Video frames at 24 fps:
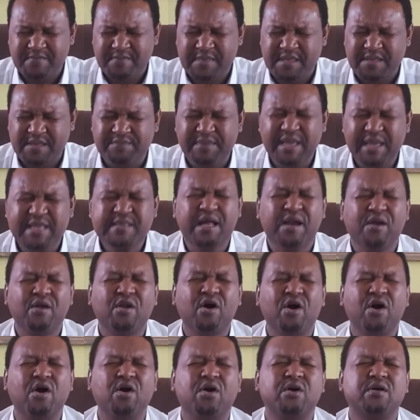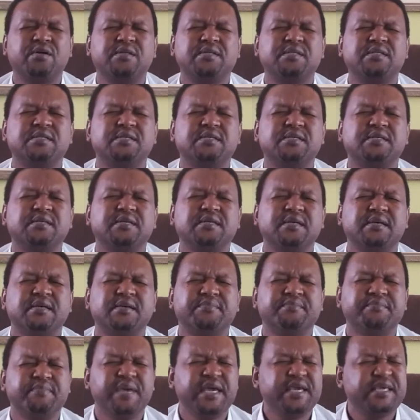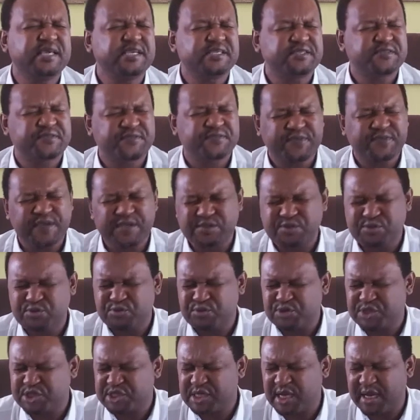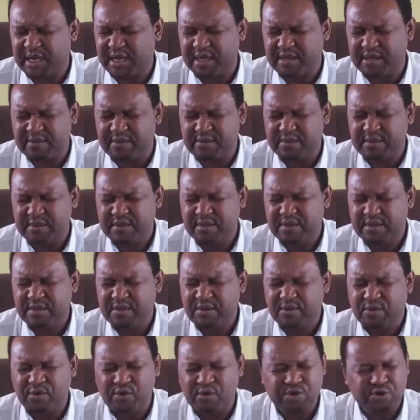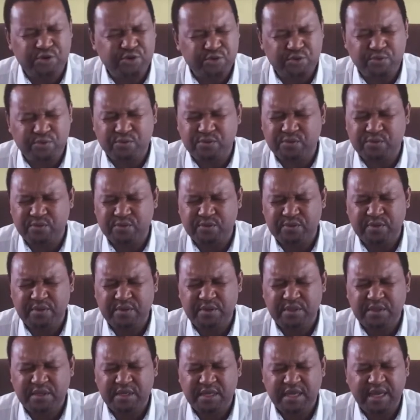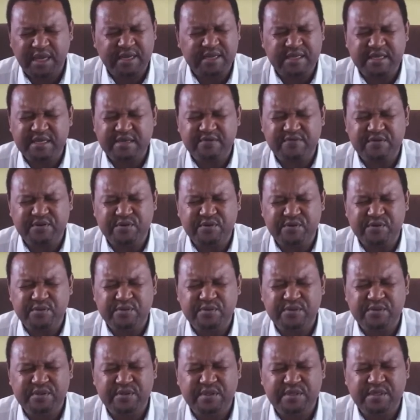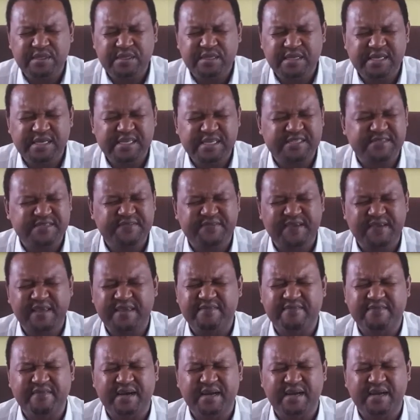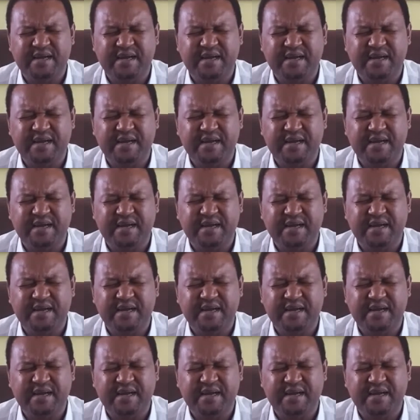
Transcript: May the Lord make his face to shine on you and give you his favor.